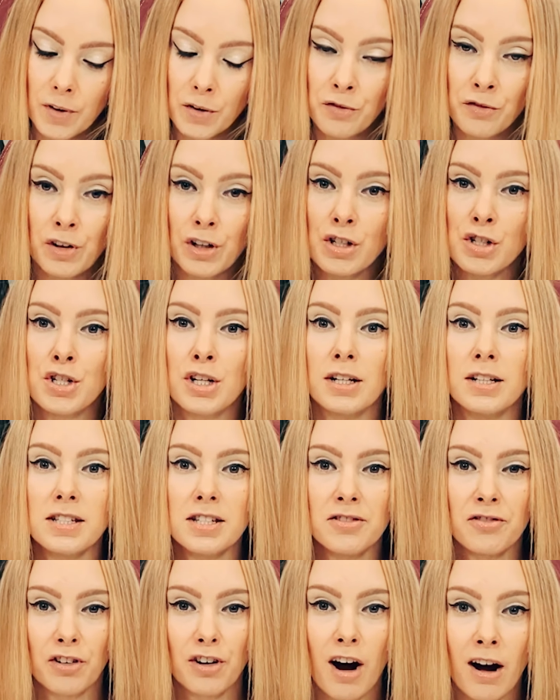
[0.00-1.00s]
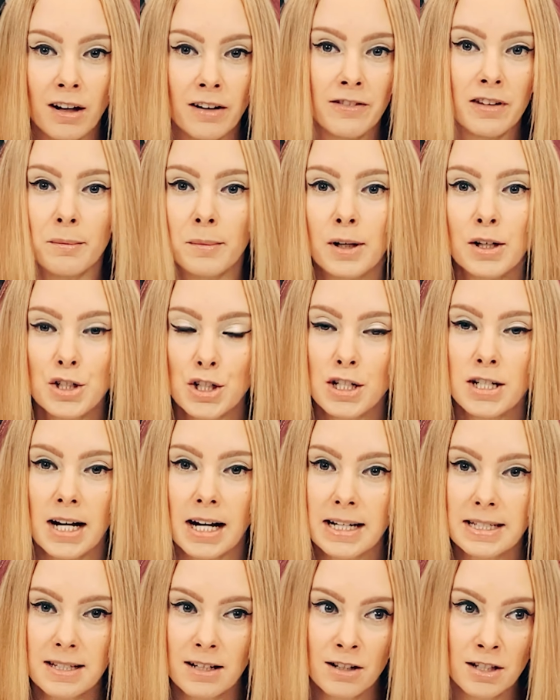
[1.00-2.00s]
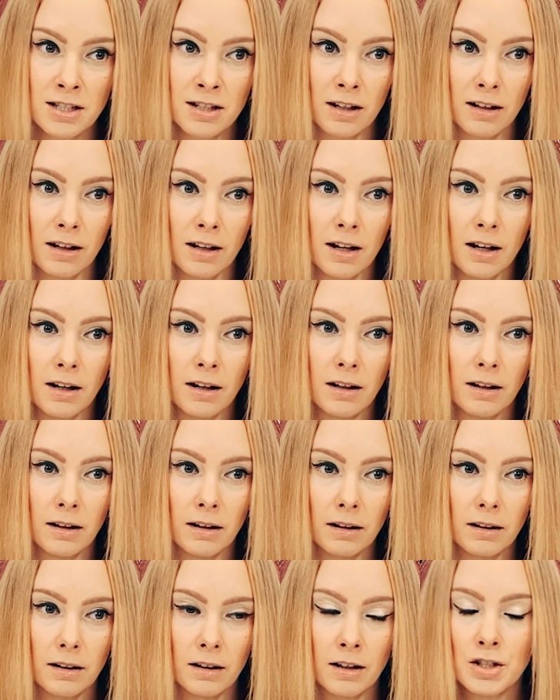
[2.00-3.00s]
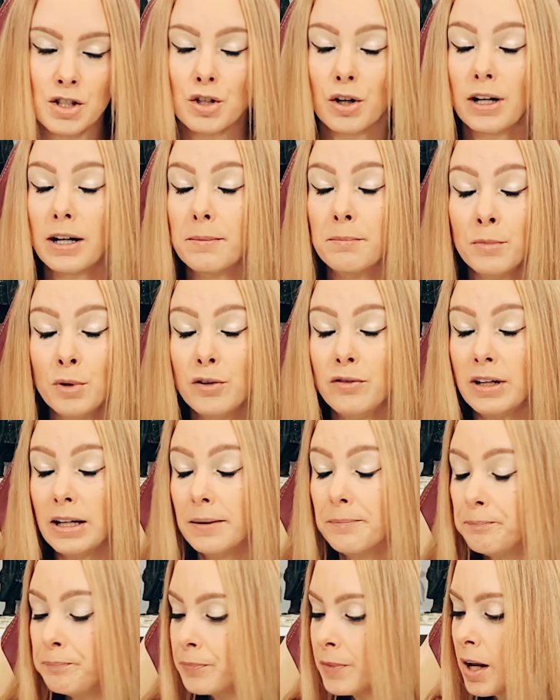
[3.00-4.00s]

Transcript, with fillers: versions for all of the merchandise. Movie.